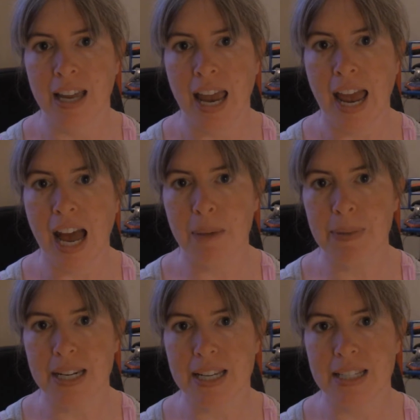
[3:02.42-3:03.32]

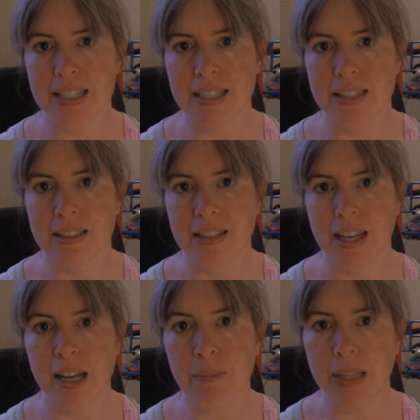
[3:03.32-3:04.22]
happiness
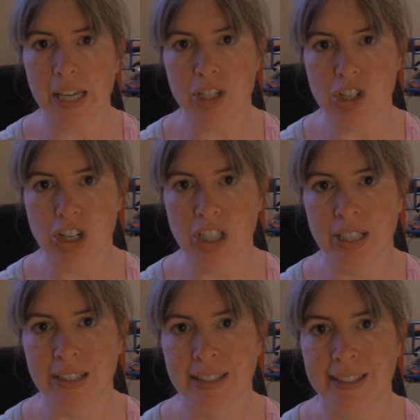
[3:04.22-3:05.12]
and pleasure.
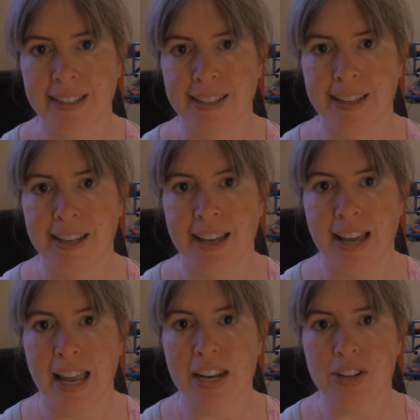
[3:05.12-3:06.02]

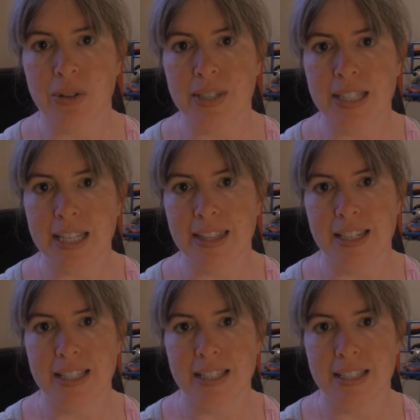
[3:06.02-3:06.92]
And you'll see
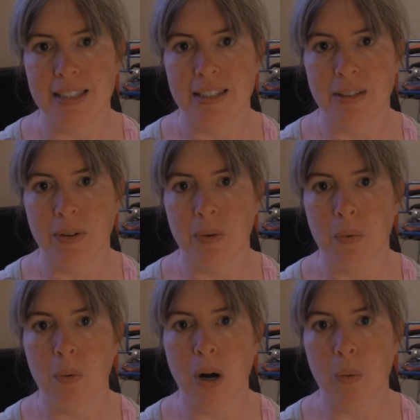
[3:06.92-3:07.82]
this
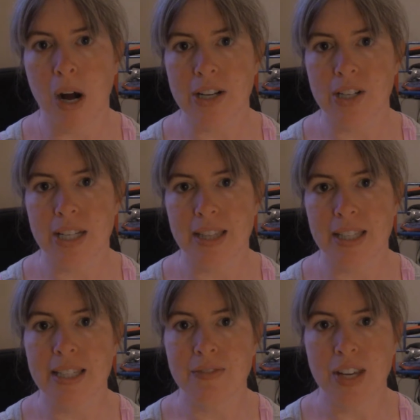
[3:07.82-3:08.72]
while watching
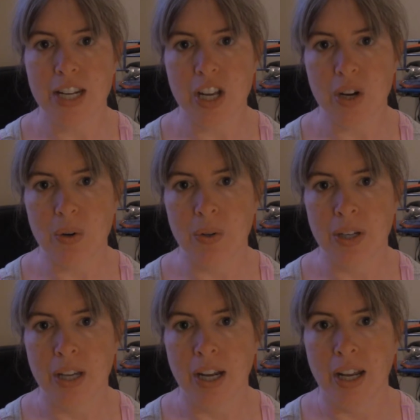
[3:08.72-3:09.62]
this video,
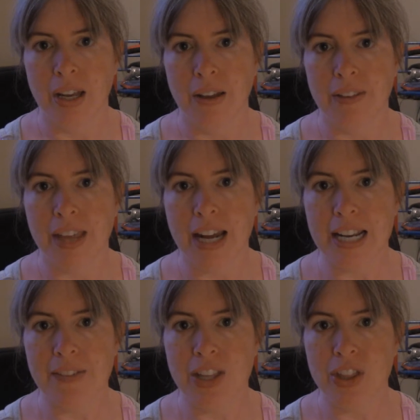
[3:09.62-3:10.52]
that
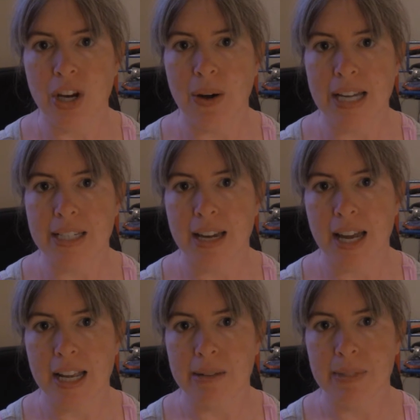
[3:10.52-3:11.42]
even though at
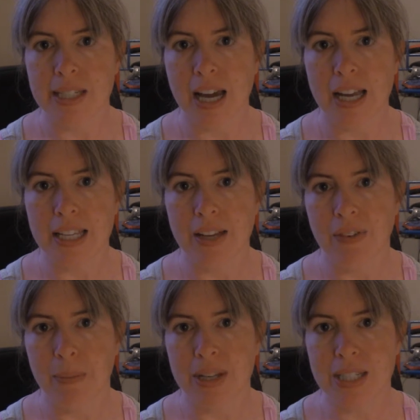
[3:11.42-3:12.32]
times I give
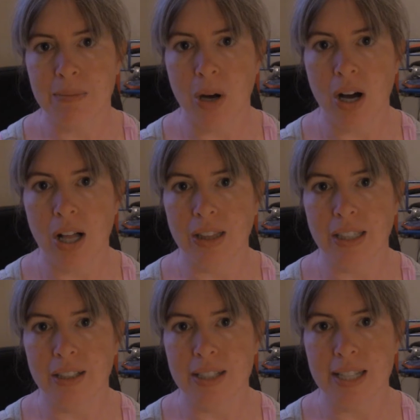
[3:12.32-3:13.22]
him a small
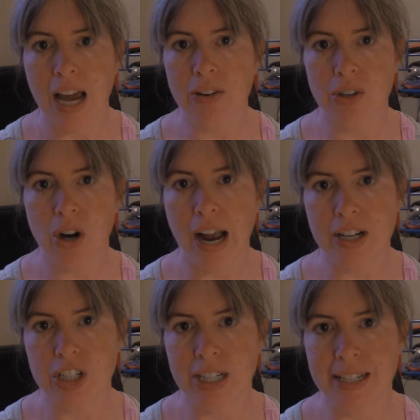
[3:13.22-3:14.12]
little sound
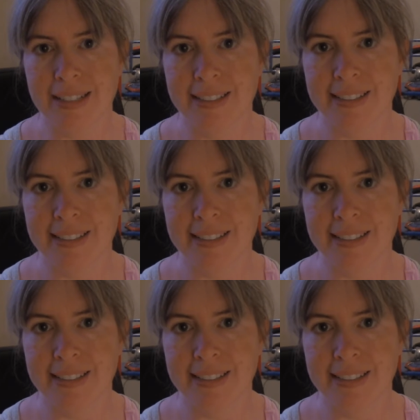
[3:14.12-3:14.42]
correction,